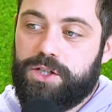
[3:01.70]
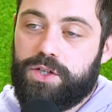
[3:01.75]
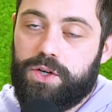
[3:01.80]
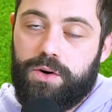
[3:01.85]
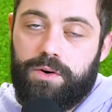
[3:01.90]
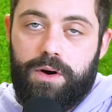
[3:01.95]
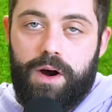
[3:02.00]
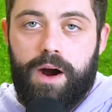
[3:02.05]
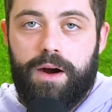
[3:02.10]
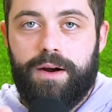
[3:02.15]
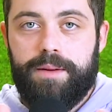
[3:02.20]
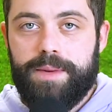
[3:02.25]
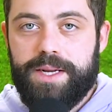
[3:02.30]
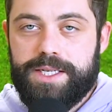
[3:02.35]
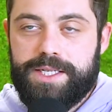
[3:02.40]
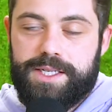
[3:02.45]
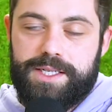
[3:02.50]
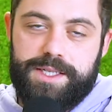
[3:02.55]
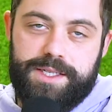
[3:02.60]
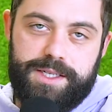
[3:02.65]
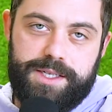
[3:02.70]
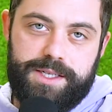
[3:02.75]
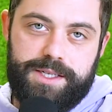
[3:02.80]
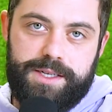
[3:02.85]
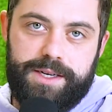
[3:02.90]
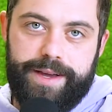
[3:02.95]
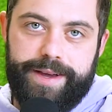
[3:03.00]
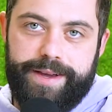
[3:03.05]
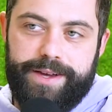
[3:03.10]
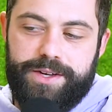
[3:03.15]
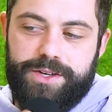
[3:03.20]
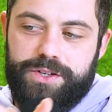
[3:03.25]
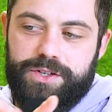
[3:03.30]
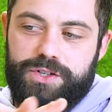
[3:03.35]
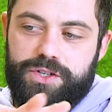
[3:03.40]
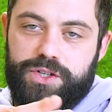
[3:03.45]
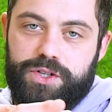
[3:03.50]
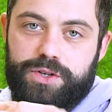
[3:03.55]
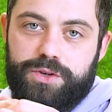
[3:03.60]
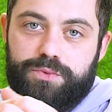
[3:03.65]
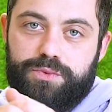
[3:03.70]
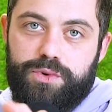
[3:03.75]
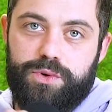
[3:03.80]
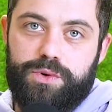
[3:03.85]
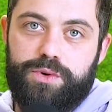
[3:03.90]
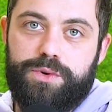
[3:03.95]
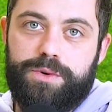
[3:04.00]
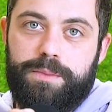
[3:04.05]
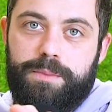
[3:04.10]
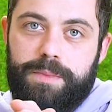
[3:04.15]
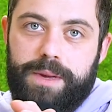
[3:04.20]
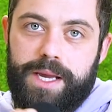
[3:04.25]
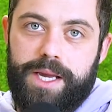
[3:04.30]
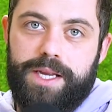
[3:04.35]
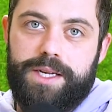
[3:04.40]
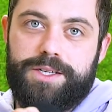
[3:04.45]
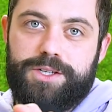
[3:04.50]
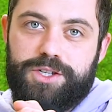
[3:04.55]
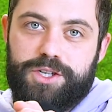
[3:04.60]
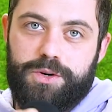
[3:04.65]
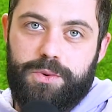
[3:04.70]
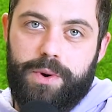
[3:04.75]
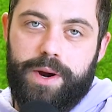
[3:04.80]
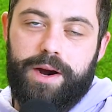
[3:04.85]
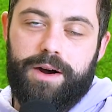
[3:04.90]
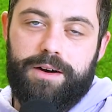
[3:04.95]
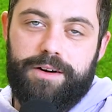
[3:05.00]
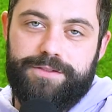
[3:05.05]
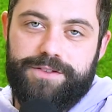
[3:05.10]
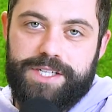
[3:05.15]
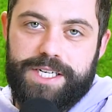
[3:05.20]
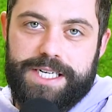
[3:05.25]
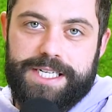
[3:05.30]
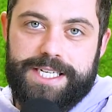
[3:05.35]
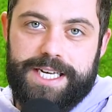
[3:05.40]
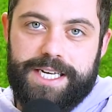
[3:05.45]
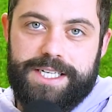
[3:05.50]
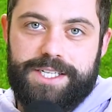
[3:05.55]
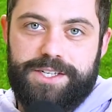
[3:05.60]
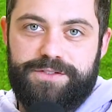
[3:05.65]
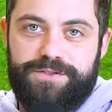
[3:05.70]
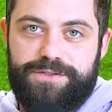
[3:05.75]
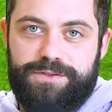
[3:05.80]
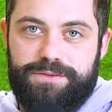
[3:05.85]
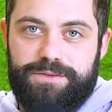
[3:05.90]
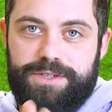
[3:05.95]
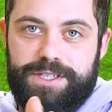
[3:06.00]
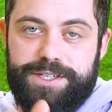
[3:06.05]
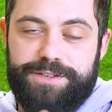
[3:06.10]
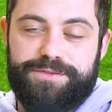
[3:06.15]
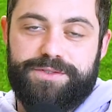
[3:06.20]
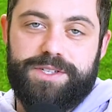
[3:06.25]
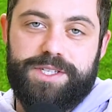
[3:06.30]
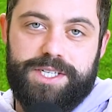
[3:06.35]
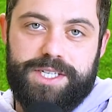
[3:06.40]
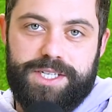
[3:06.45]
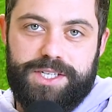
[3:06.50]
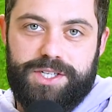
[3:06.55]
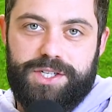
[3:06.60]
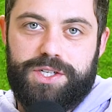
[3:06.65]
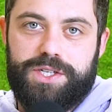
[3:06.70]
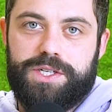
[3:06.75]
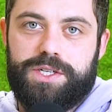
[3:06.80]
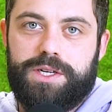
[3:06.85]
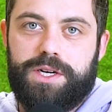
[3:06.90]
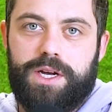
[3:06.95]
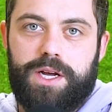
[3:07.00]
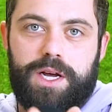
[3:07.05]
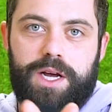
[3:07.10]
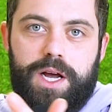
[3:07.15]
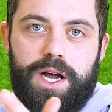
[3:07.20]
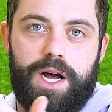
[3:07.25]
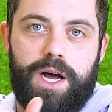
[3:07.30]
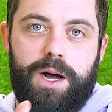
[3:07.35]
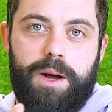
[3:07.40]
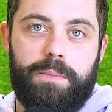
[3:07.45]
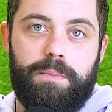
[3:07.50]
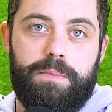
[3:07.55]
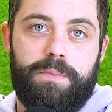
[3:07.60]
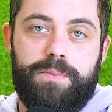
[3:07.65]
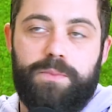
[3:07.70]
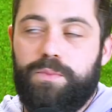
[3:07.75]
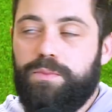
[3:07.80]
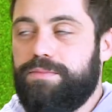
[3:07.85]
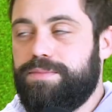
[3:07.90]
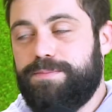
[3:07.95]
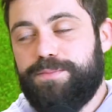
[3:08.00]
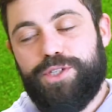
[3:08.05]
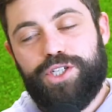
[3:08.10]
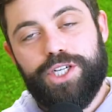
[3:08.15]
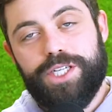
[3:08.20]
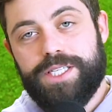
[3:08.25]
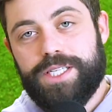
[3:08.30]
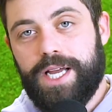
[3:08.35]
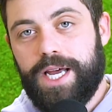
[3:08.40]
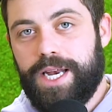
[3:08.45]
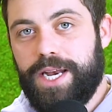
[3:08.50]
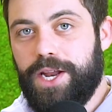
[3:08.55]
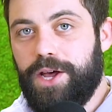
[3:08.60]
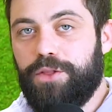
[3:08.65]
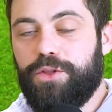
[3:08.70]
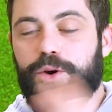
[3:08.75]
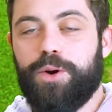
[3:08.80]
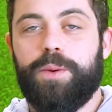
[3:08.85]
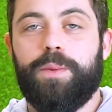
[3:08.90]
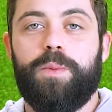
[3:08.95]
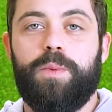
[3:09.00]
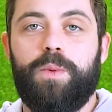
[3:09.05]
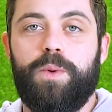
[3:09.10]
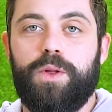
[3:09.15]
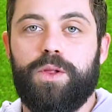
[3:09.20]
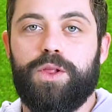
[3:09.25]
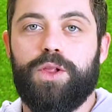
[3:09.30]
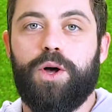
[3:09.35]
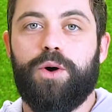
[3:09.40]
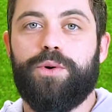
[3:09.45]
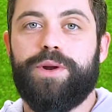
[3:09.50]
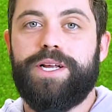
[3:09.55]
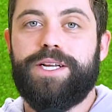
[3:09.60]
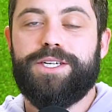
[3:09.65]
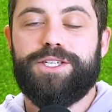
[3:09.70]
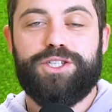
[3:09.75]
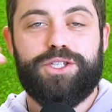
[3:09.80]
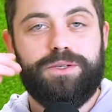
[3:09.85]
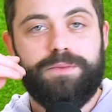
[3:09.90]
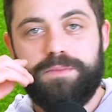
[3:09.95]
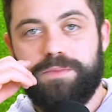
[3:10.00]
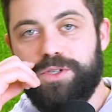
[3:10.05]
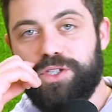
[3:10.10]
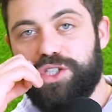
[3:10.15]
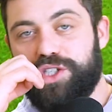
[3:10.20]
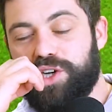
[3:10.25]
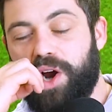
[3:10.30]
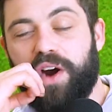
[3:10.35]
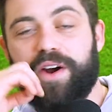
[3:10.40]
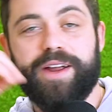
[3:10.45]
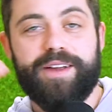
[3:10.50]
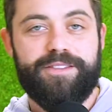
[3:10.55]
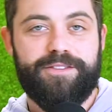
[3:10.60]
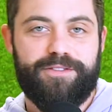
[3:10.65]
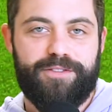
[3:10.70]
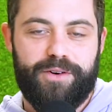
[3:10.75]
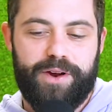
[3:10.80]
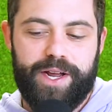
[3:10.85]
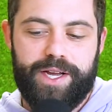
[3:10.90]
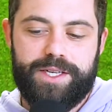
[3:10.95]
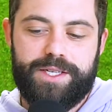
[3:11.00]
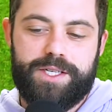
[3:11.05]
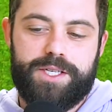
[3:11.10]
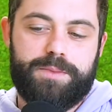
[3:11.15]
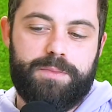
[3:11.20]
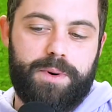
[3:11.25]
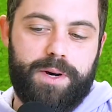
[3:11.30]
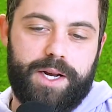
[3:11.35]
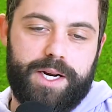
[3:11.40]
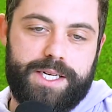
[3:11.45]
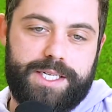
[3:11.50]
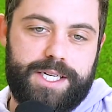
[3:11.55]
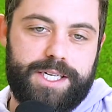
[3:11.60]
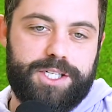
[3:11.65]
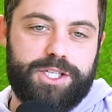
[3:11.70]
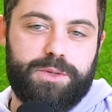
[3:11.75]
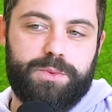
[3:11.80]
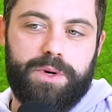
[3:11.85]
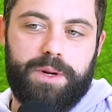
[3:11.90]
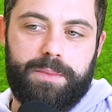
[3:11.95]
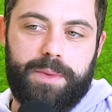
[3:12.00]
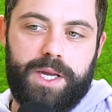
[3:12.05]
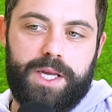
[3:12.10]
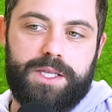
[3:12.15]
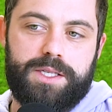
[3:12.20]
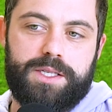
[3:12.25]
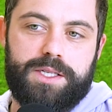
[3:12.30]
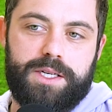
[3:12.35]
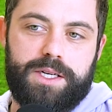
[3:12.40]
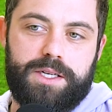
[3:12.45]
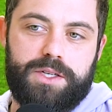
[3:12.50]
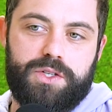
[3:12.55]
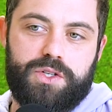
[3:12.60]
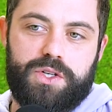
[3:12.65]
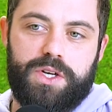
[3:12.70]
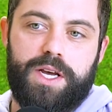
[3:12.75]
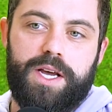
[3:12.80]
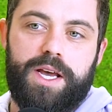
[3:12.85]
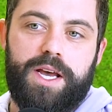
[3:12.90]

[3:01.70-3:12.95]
So RMSSD is the root mean square of successive differences. Just another loaded jargon phrase, but essentially what it means is